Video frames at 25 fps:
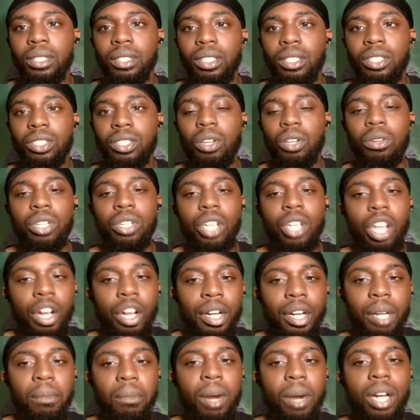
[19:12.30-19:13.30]
So
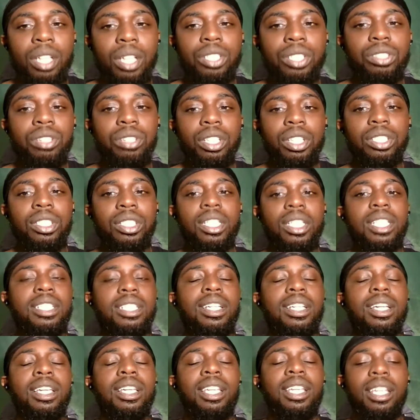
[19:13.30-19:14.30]
learning market structure is
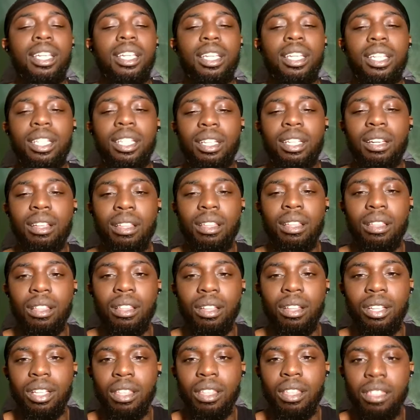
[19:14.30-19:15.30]
a key
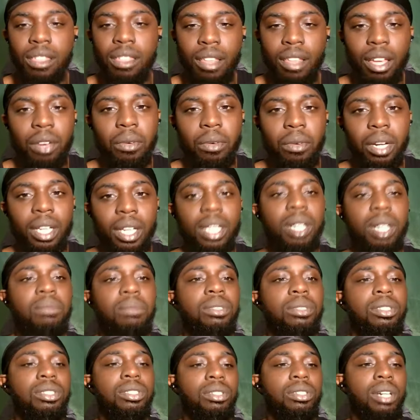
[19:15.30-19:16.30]
thing when it
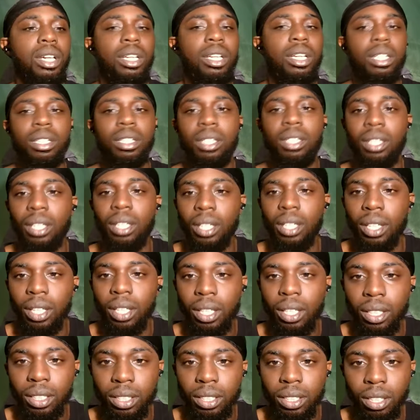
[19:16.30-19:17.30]
comes to trading.
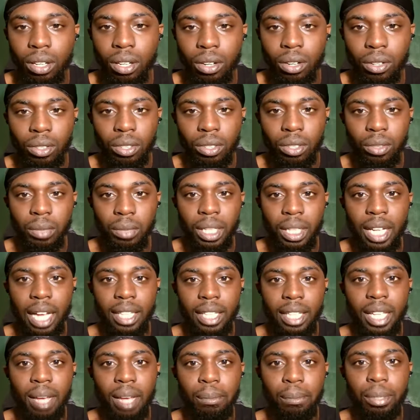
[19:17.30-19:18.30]
So we
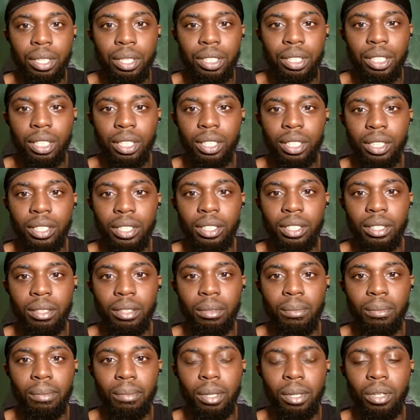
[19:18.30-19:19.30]
got that push here.
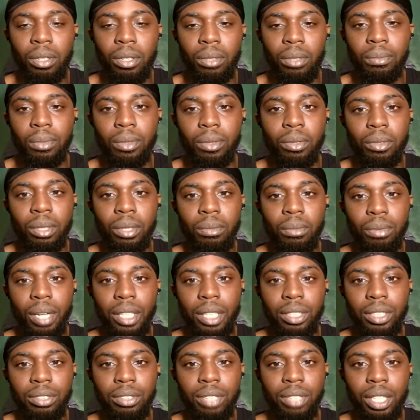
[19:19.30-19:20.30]
Boom. We
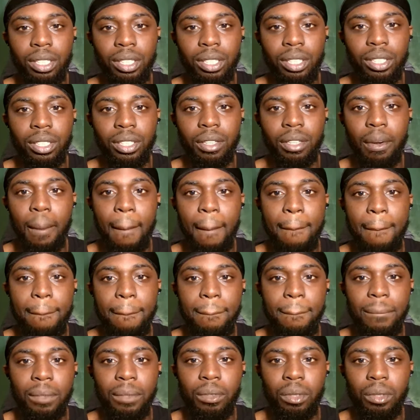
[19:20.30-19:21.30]
break structure.
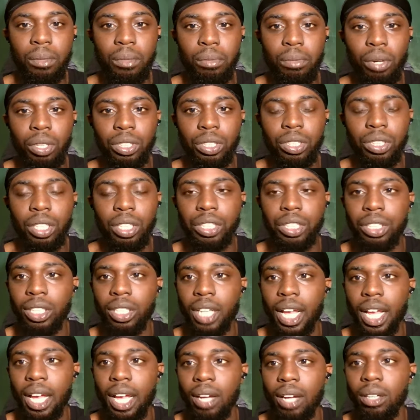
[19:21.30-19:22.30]
Broke structure
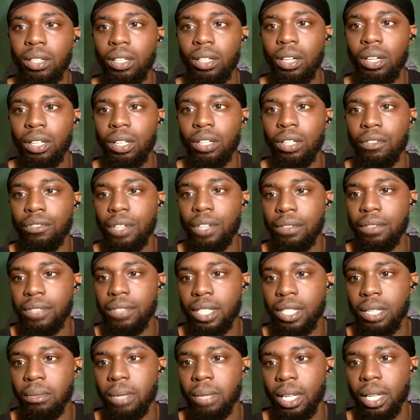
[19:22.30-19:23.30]
now on the
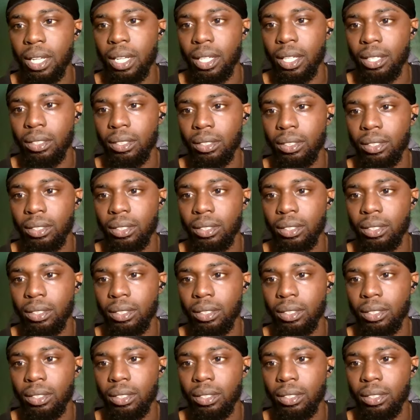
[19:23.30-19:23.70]
15 minute.